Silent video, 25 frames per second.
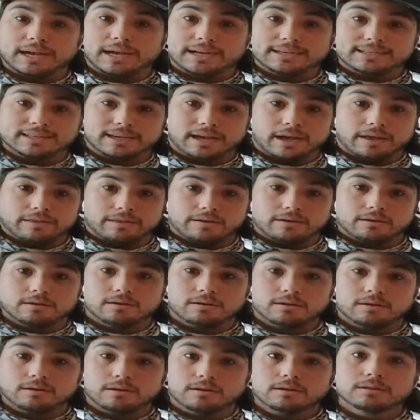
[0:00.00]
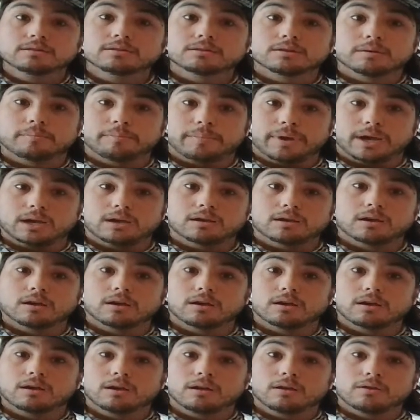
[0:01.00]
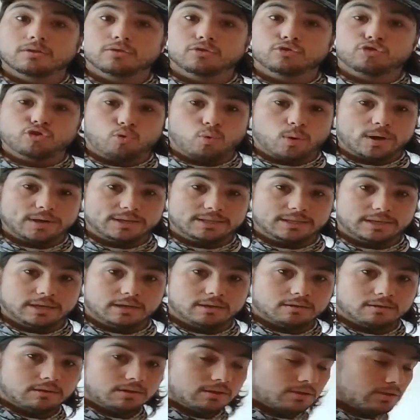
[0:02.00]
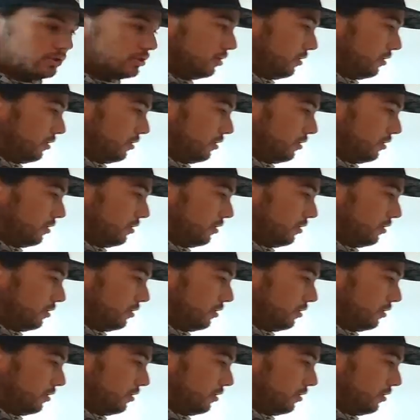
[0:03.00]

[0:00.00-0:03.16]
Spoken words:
together to make 20. So